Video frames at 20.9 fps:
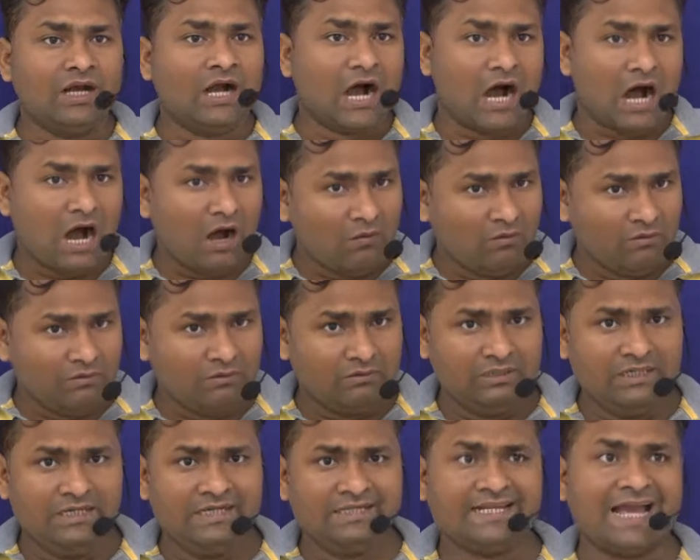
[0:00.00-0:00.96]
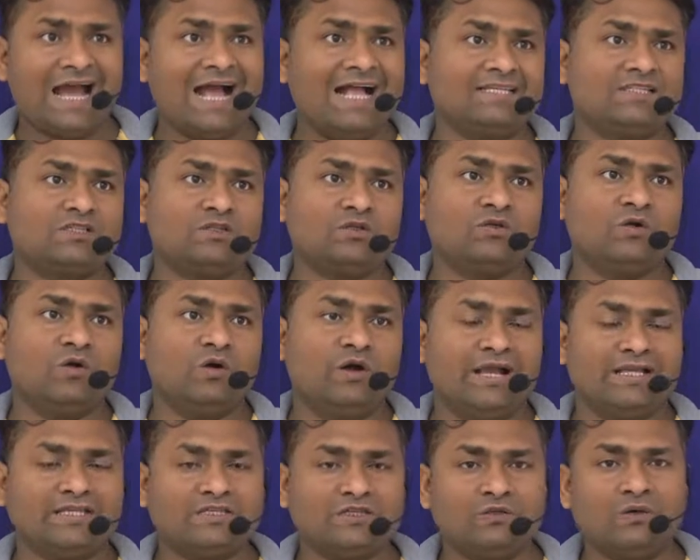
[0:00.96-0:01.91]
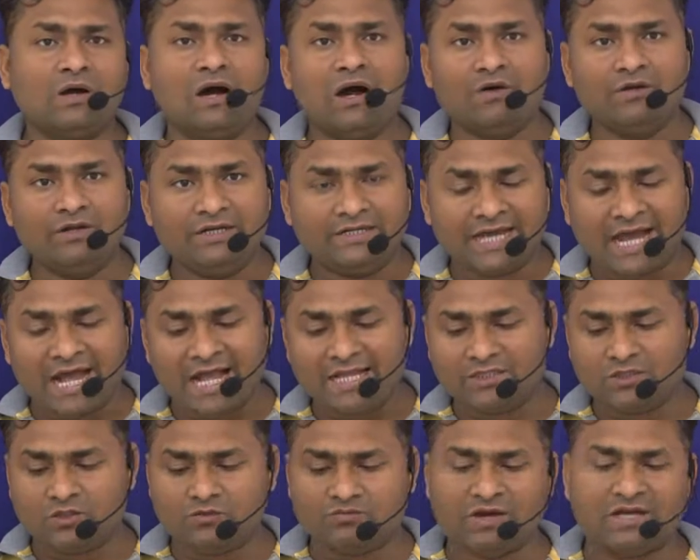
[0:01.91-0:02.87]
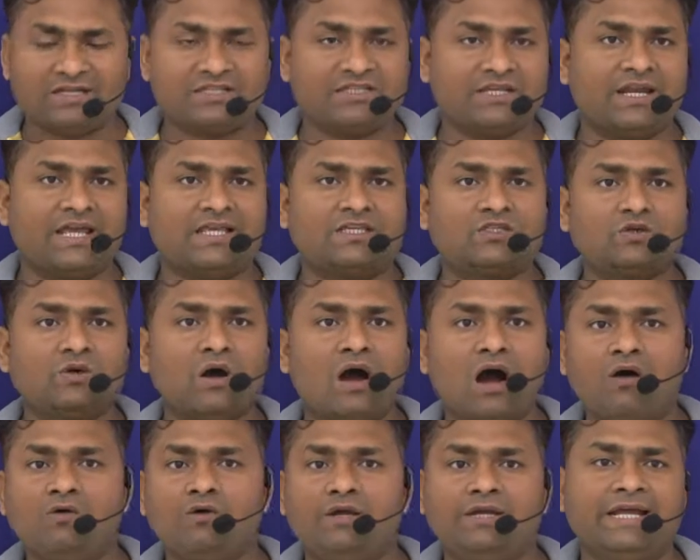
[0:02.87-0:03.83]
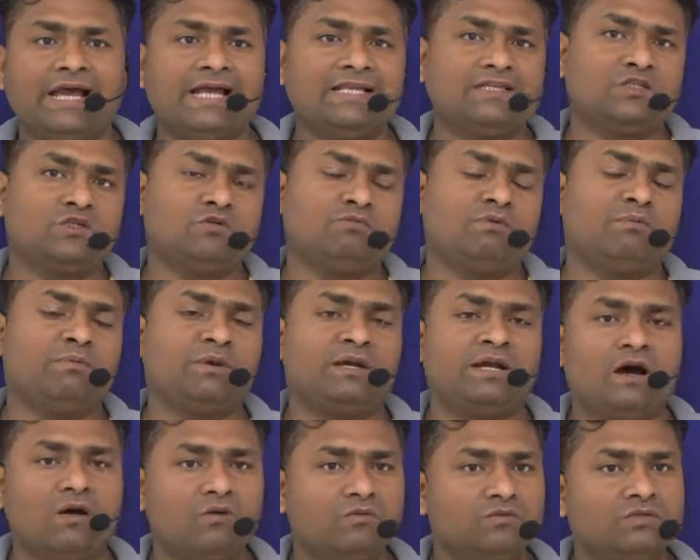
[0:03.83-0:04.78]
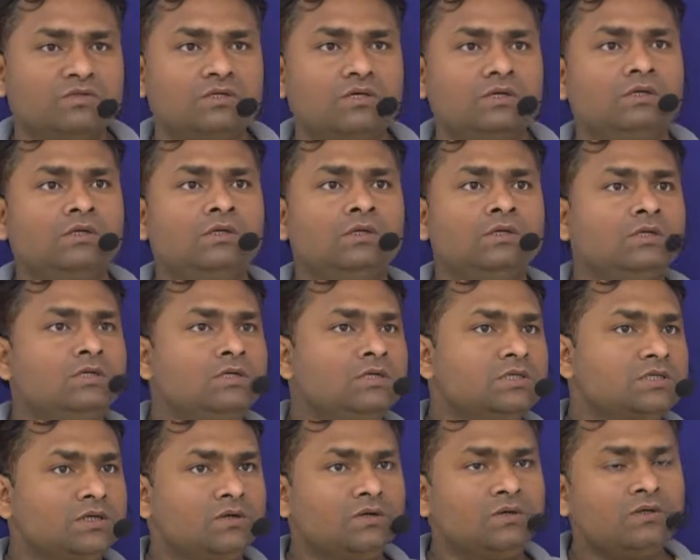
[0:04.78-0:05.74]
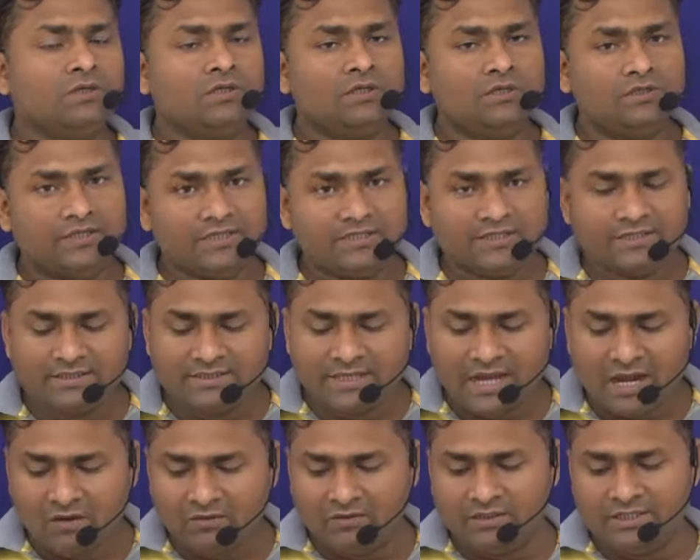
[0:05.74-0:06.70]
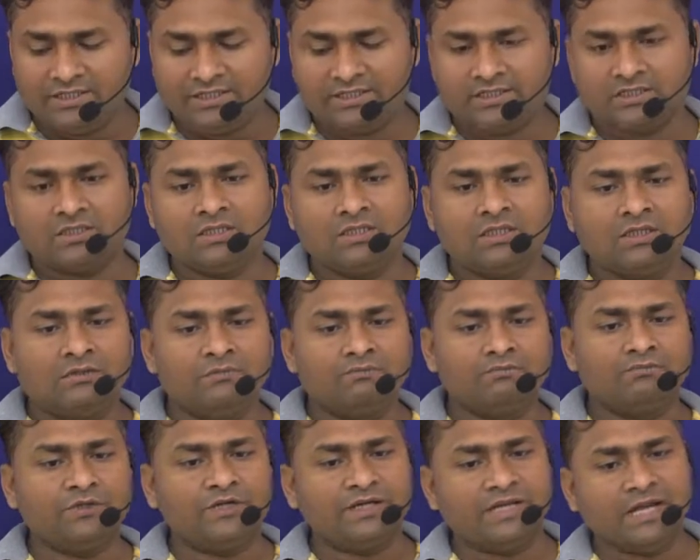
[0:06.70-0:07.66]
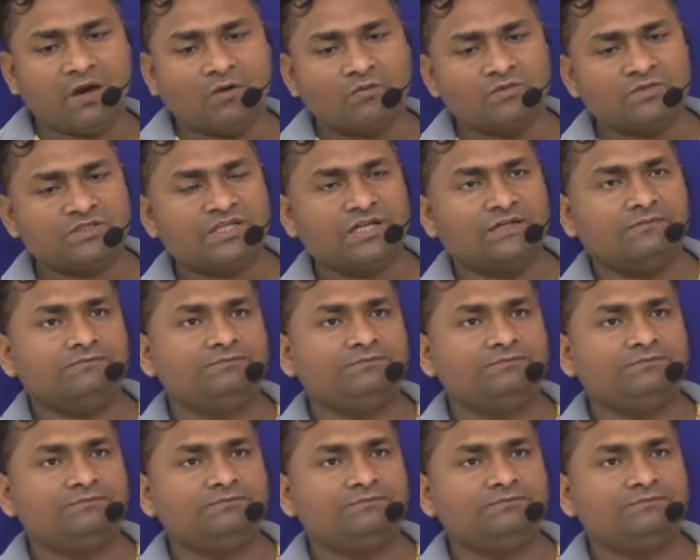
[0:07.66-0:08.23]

how it has to go, as to how it has to function, as to how it has to be pronounced. So this is how it is pronounced.